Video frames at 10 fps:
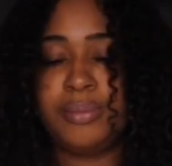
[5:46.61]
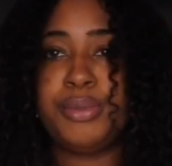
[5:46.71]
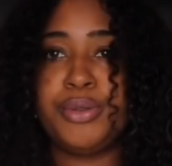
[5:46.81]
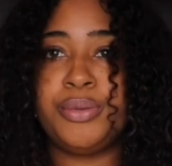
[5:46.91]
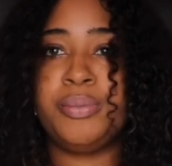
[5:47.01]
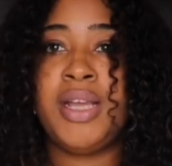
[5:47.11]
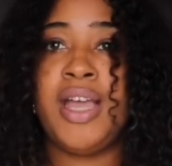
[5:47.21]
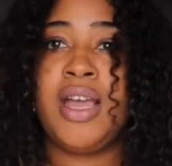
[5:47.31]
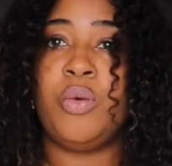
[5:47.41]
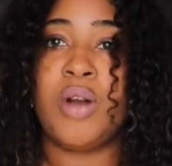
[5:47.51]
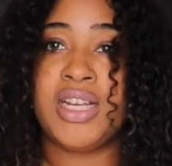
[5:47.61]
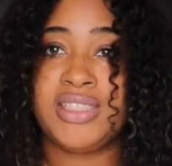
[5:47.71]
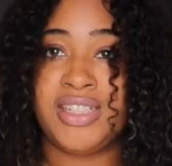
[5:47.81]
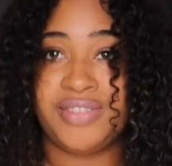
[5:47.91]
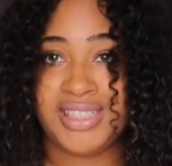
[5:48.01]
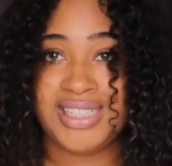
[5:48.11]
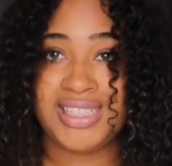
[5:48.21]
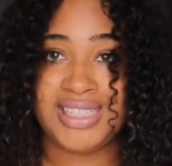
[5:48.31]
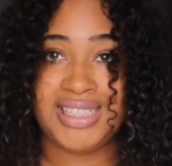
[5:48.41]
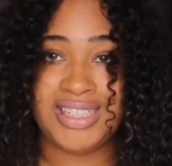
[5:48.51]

Boom. Wash everything in